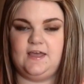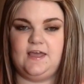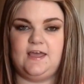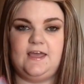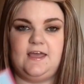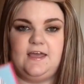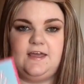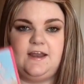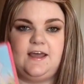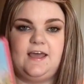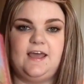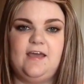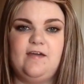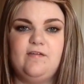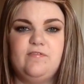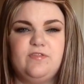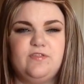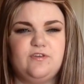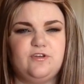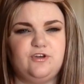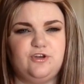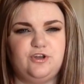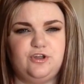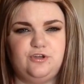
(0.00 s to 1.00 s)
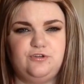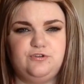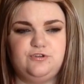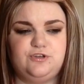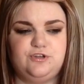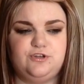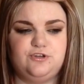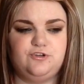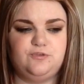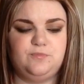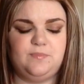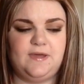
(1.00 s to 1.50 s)
And I have their Nude
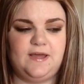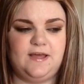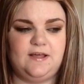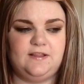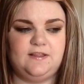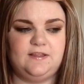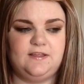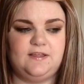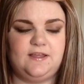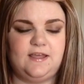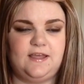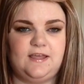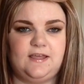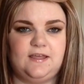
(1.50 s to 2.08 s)
Tude palette,